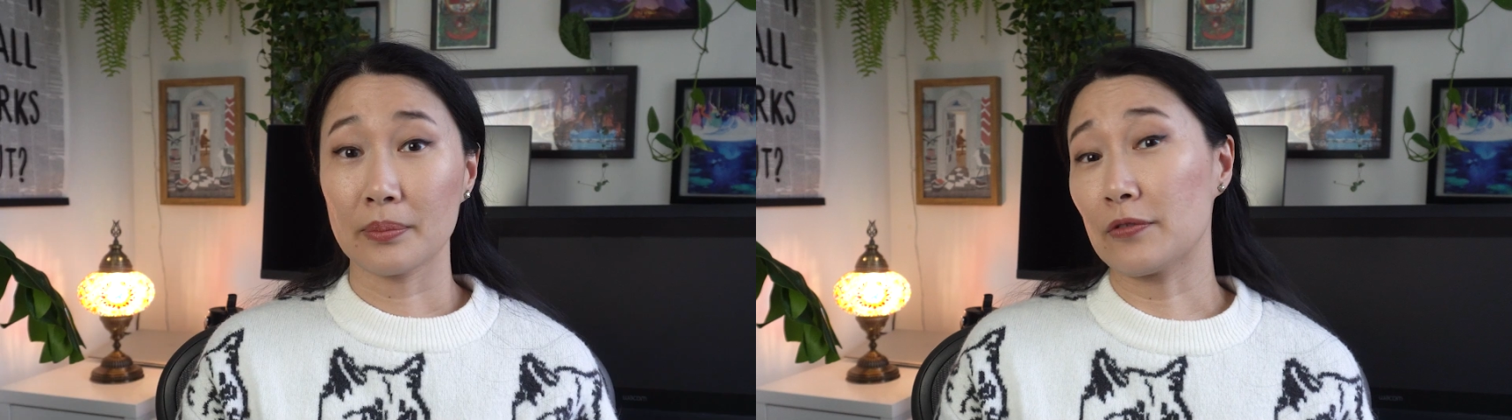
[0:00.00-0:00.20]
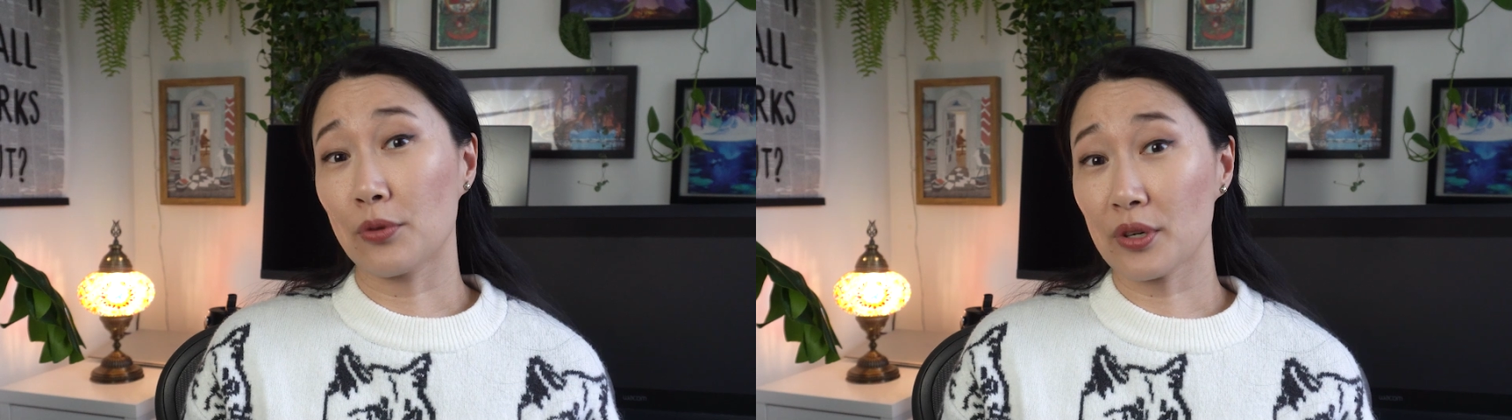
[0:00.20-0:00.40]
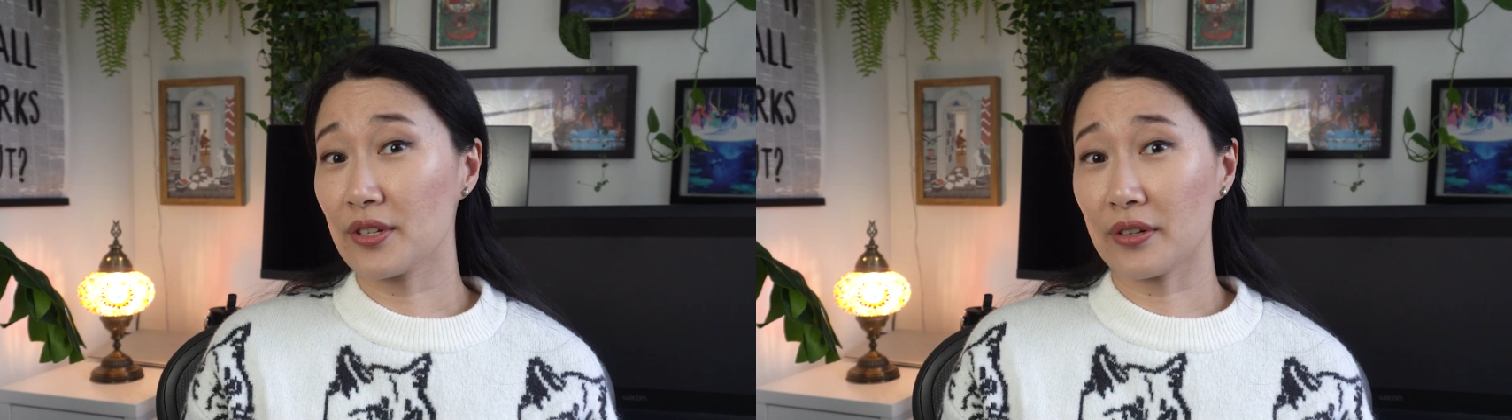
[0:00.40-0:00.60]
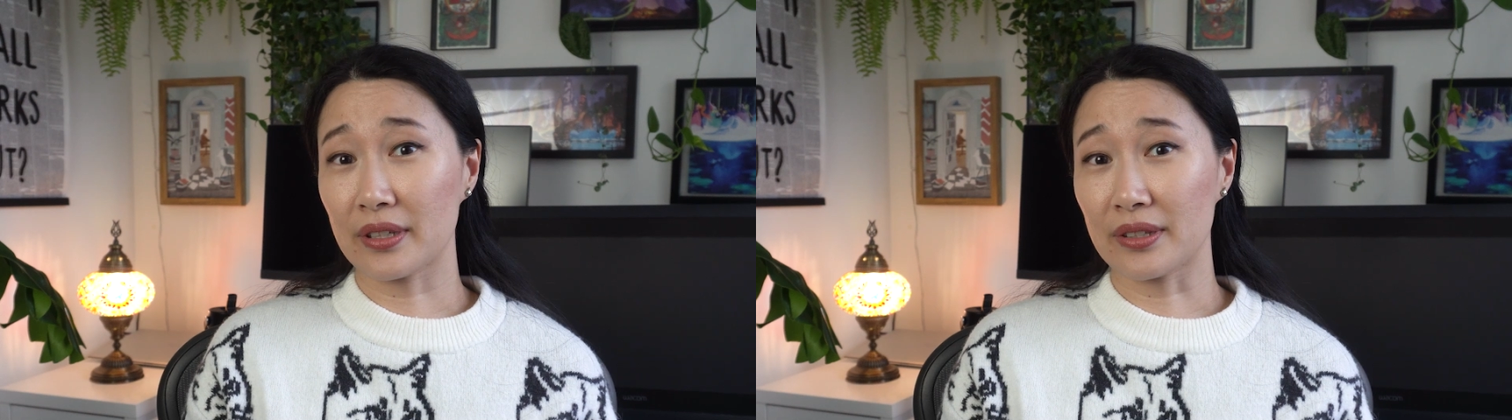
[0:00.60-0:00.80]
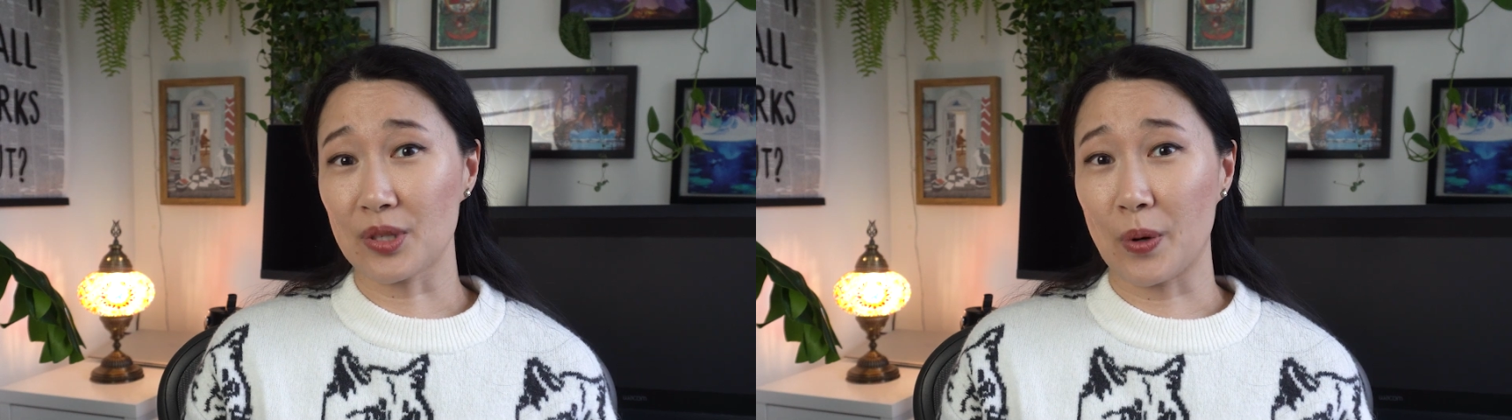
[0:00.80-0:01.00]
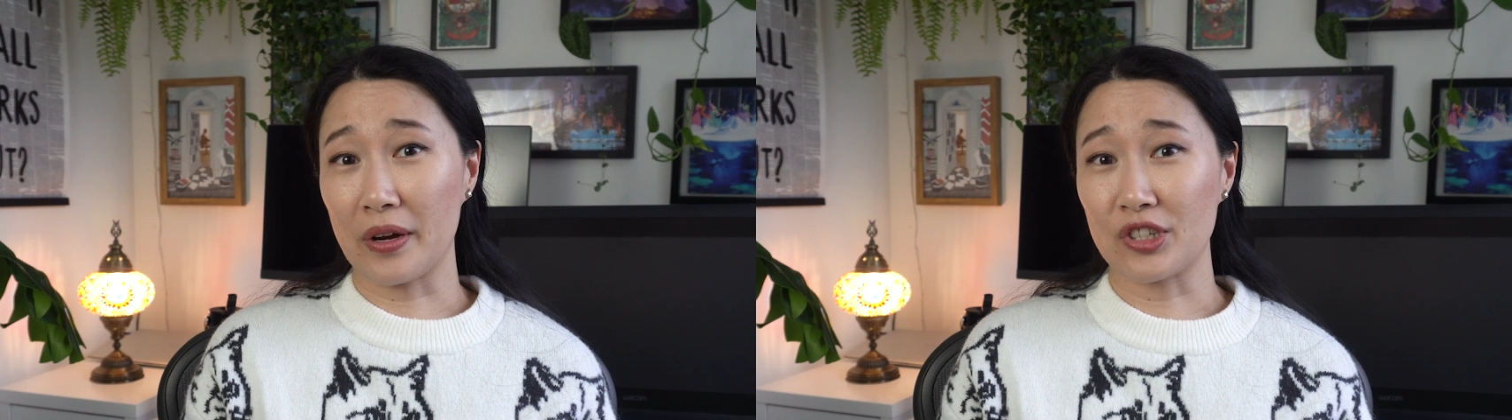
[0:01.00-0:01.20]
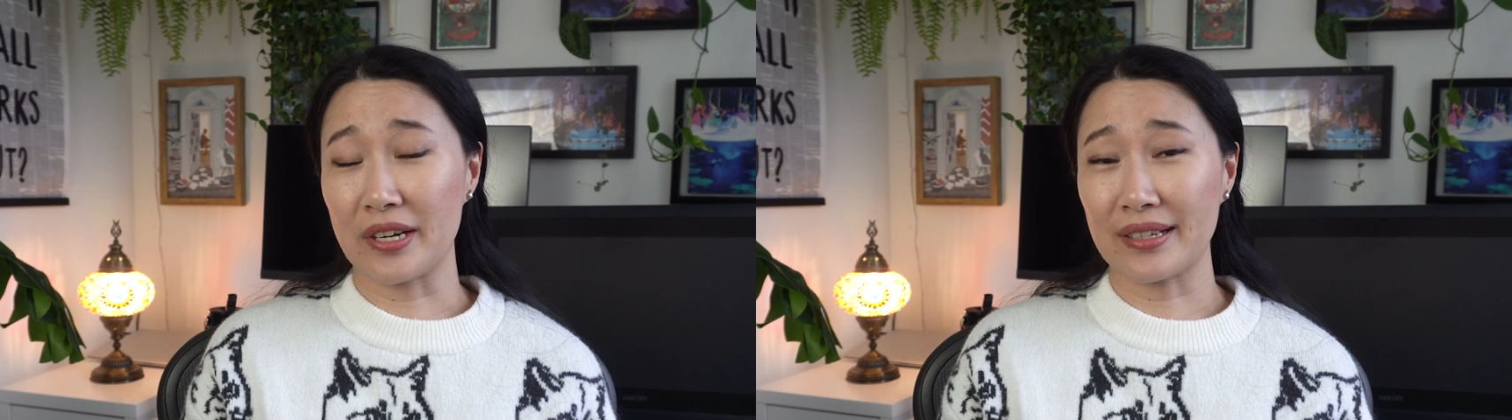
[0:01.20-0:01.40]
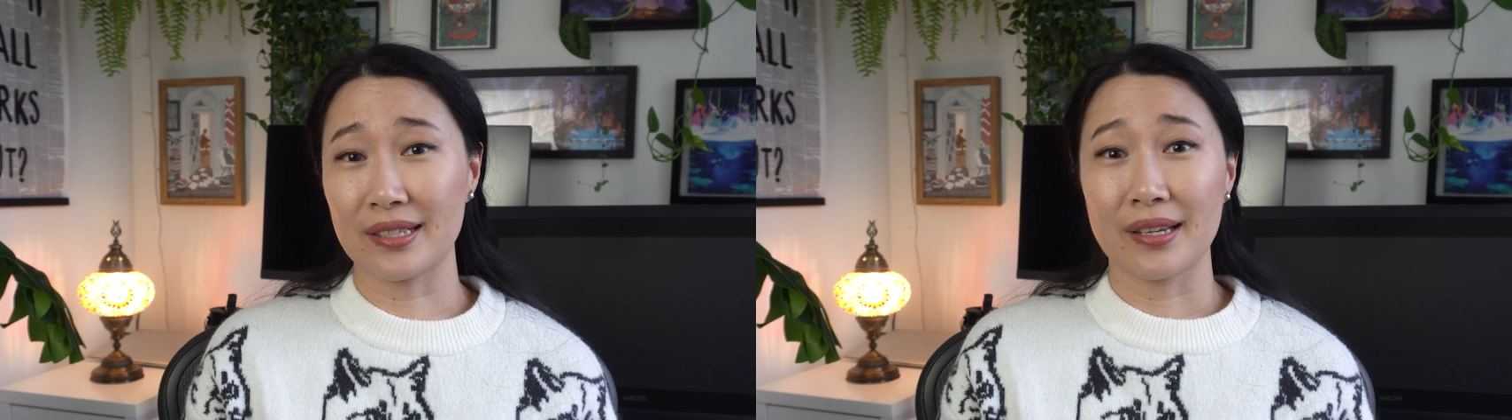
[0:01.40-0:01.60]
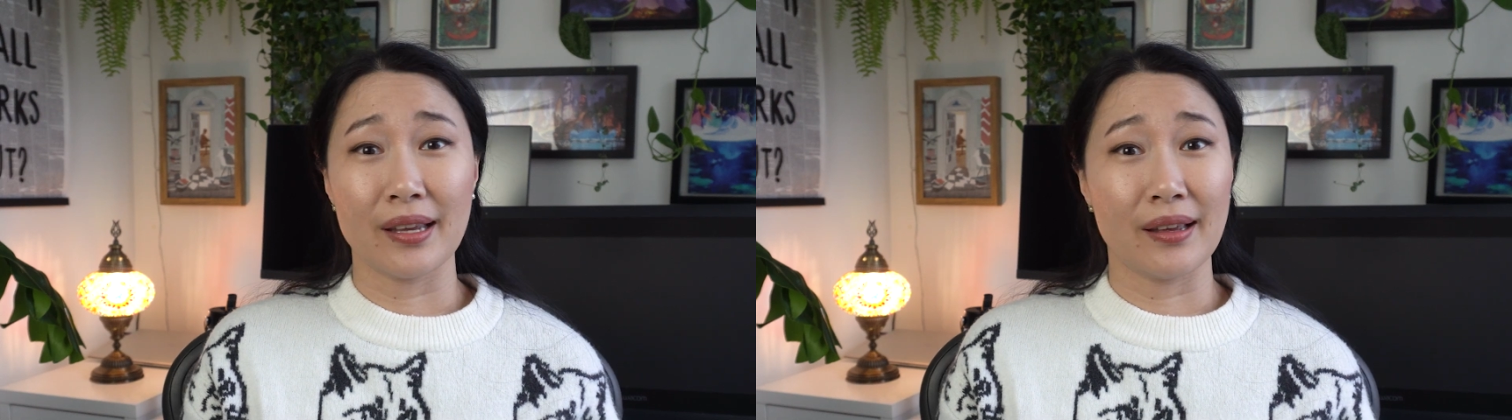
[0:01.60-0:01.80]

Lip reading: Before starting this project,